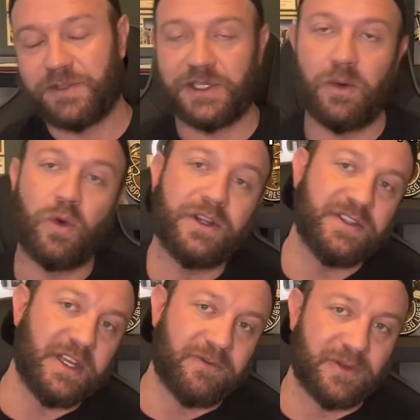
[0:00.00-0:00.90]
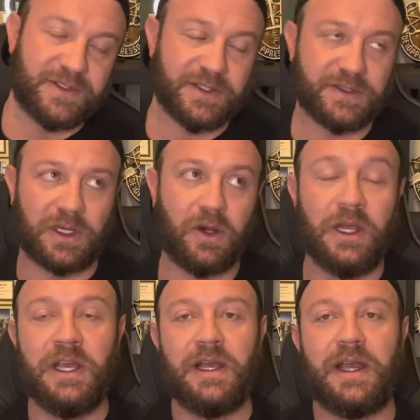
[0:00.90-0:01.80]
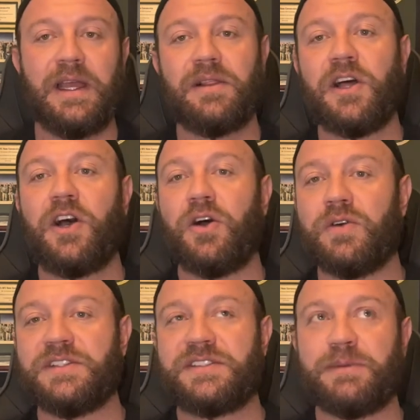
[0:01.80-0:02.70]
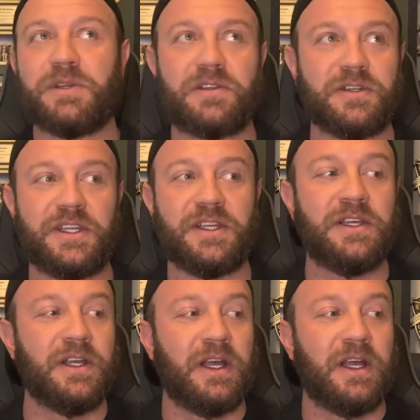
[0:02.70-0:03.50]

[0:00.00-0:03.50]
So what are the differences? So HALO is typically,